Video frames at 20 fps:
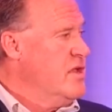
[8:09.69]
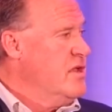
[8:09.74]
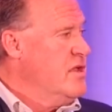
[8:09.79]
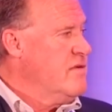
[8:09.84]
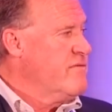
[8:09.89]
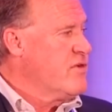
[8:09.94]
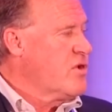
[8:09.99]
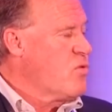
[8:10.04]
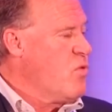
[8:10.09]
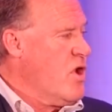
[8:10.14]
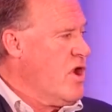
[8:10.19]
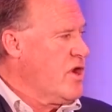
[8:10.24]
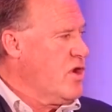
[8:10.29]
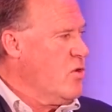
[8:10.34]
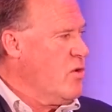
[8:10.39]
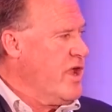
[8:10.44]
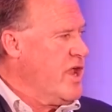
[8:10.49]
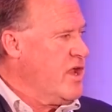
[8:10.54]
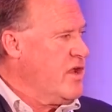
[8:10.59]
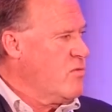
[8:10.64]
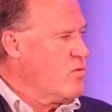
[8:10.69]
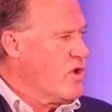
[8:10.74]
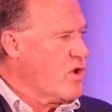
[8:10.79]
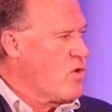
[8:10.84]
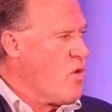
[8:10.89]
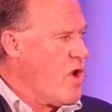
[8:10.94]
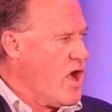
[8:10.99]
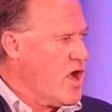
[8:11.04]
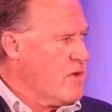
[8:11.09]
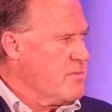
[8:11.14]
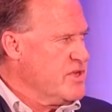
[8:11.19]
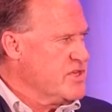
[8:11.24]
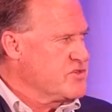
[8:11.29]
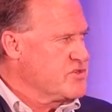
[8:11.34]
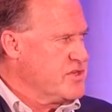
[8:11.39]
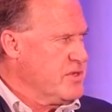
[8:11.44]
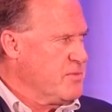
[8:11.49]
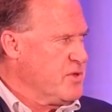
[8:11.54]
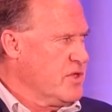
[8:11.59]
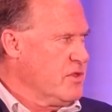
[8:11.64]
For Quad OA requirements,
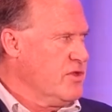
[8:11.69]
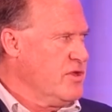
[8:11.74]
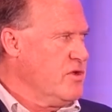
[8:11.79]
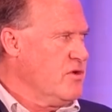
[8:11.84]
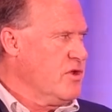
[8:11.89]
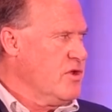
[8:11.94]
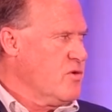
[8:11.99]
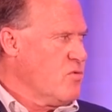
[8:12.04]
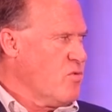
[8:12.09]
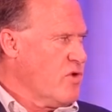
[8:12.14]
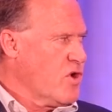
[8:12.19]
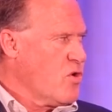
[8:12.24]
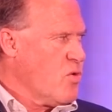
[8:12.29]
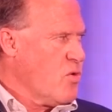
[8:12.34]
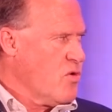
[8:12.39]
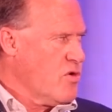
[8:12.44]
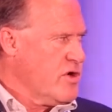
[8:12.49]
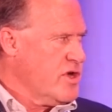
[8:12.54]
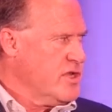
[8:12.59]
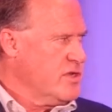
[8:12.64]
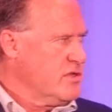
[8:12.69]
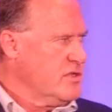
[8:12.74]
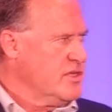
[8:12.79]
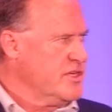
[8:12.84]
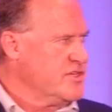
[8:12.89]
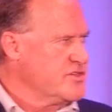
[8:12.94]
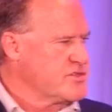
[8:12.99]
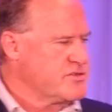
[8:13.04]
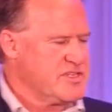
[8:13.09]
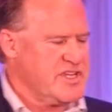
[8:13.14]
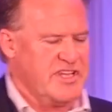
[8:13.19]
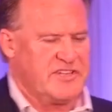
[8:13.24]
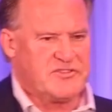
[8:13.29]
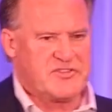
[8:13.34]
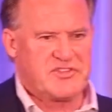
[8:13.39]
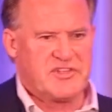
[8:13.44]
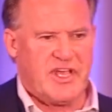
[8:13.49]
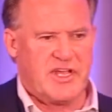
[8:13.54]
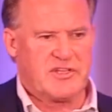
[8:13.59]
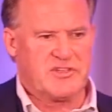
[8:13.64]
typically you're going to record at least 10
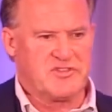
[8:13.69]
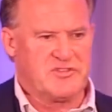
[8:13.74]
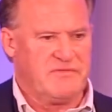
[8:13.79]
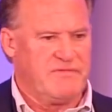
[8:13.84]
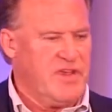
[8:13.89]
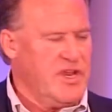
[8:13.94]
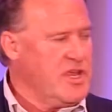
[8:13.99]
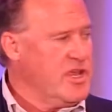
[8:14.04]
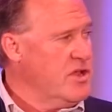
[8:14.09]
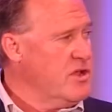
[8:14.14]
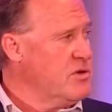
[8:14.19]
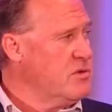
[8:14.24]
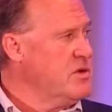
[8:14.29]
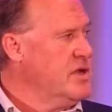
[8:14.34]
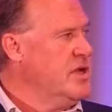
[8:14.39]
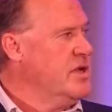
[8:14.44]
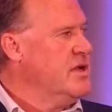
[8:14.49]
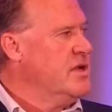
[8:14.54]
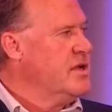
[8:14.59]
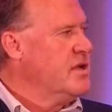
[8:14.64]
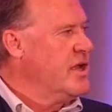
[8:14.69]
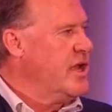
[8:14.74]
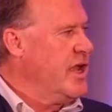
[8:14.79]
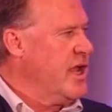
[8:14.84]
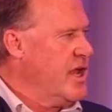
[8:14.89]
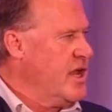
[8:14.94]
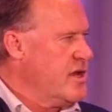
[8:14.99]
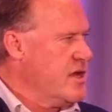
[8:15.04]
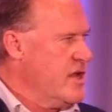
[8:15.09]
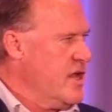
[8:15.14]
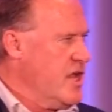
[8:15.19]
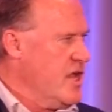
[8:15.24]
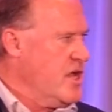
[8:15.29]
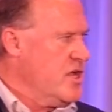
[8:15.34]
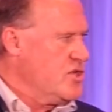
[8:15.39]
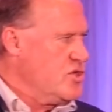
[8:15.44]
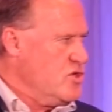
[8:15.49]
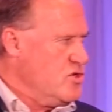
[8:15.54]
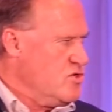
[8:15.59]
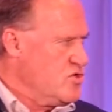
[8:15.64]
seconds of video, and
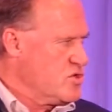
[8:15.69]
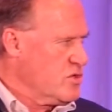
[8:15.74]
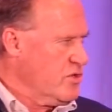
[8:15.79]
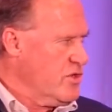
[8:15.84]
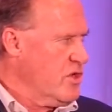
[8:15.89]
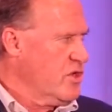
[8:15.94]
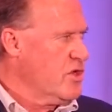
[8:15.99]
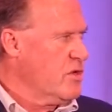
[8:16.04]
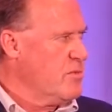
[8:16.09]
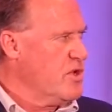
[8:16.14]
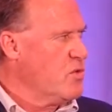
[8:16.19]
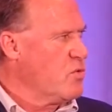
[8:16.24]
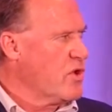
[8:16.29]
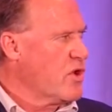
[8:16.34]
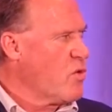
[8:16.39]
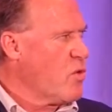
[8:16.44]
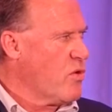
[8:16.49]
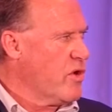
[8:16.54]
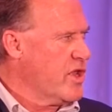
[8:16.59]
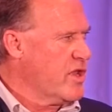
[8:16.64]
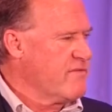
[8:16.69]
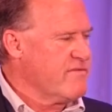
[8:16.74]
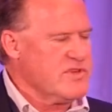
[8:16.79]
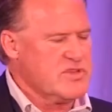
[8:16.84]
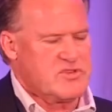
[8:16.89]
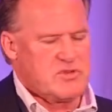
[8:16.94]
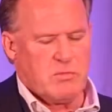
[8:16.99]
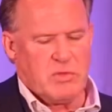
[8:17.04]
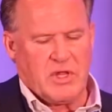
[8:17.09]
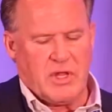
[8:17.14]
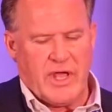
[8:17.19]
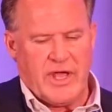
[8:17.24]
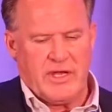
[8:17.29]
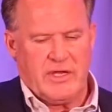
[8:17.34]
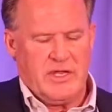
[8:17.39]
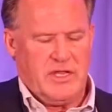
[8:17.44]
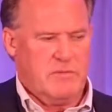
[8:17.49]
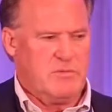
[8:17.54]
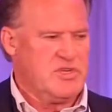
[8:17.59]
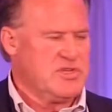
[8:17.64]
usually you're going to be recording a visible light
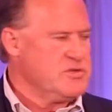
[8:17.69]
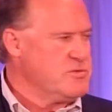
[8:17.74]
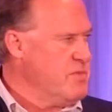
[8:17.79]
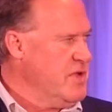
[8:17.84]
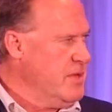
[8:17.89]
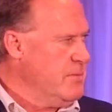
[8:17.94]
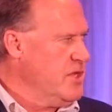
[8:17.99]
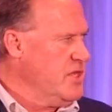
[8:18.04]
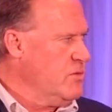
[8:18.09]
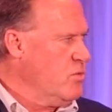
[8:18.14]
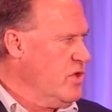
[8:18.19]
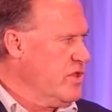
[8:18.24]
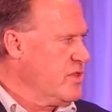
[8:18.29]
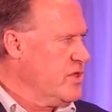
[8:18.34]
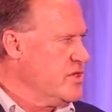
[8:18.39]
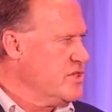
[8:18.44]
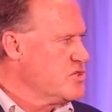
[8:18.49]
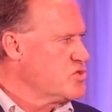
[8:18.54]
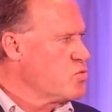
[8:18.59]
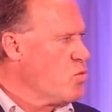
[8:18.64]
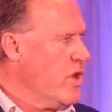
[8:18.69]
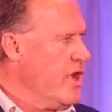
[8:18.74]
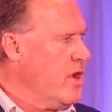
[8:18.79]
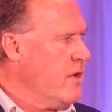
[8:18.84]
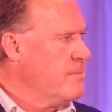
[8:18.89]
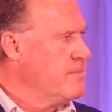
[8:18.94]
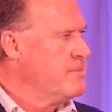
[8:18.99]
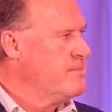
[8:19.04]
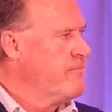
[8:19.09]
image maybe with it as well.